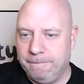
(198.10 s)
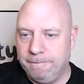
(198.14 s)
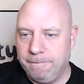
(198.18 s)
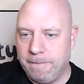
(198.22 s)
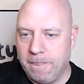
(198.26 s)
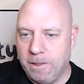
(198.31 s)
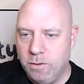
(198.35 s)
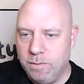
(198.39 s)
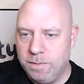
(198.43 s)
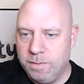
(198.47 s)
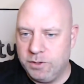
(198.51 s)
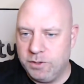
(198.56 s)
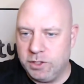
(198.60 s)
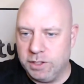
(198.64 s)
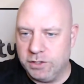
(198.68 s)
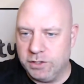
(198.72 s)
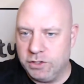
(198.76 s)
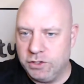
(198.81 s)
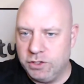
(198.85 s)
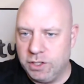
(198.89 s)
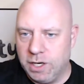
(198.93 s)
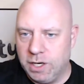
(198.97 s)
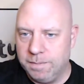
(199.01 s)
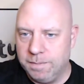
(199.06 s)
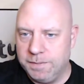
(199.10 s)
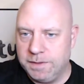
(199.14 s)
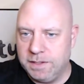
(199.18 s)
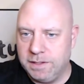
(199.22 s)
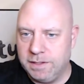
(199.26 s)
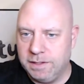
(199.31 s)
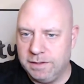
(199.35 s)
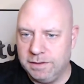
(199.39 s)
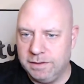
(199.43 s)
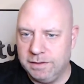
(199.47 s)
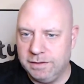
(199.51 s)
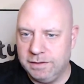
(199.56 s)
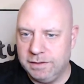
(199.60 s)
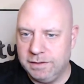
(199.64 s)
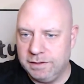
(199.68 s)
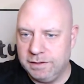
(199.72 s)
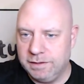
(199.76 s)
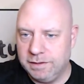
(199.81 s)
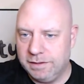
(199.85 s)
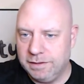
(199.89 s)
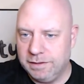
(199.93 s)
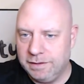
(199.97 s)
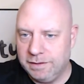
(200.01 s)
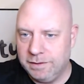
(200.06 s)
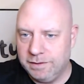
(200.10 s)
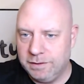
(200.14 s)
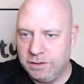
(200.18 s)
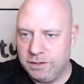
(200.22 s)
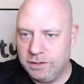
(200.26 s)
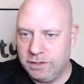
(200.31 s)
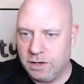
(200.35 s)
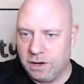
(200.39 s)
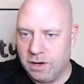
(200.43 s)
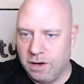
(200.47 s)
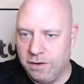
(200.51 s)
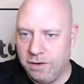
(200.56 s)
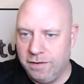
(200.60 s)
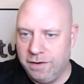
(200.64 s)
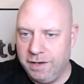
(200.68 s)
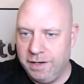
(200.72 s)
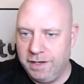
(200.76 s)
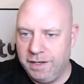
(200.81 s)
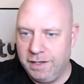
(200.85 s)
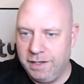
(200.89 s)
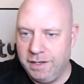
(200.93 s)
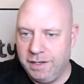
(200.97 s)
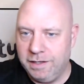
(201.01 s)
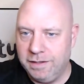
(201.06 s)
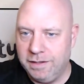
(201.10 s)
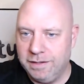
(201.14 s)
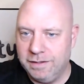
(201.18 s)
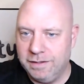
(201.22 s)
Oh, it just jumped. Sorry.